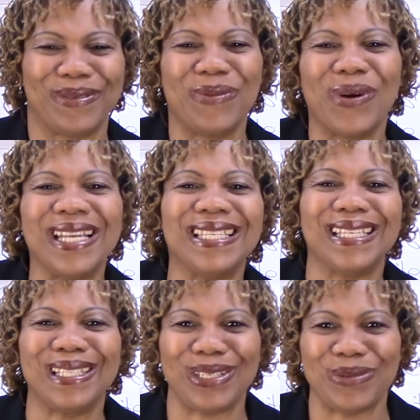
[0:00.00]
What is
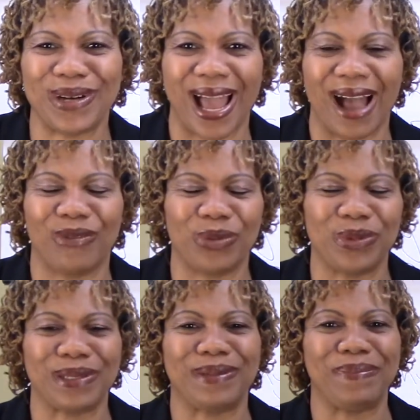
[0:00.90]
it you would have? What
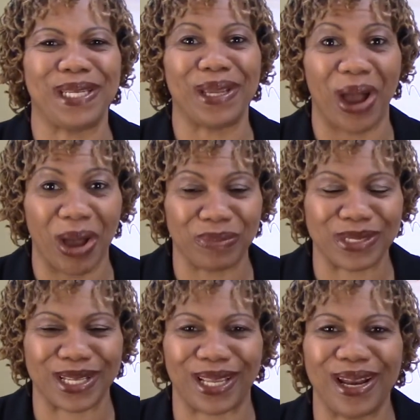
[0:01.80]
would be the
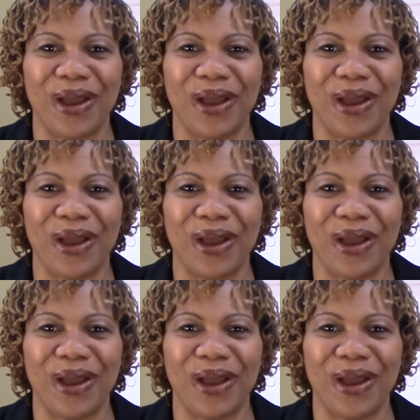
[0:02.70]
opposite?